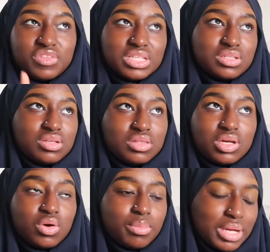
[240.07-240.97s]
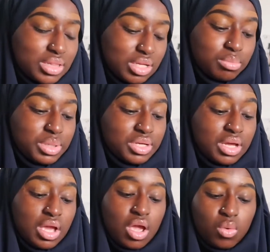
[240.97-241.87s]
if that's a good thing or a bad thing but
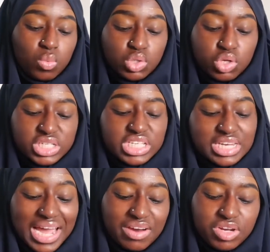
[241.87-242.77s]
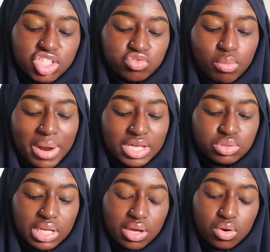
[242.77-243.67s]
when you look in your diary it just
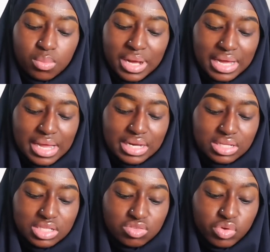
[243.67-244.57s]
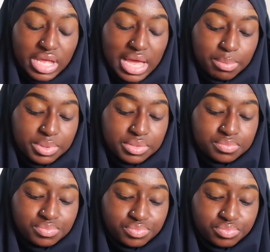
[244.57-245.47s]
reminds you like oh my god like this really happened
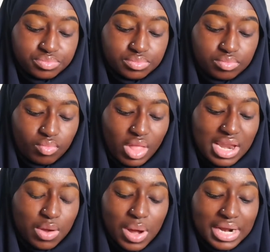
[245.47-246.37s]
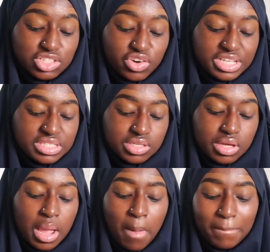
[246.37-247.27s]
like wow that's crazy
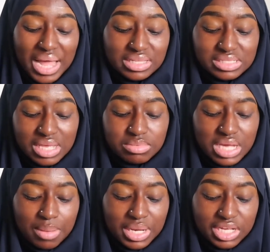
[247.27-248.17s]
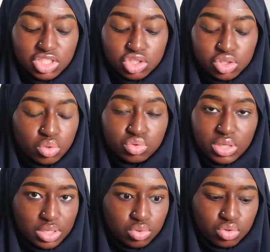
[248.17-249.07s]
but at the same time like it just shows you
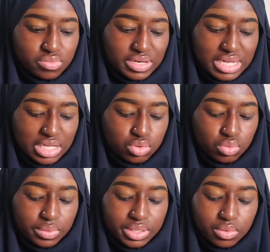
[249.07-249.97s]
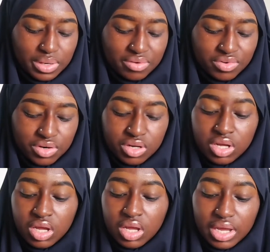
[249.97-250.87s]
like you know you really got through it or whatever
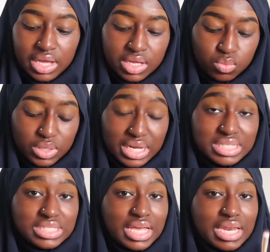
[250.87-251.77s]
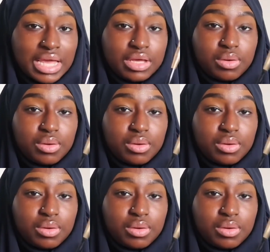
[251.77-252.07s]
and when they say like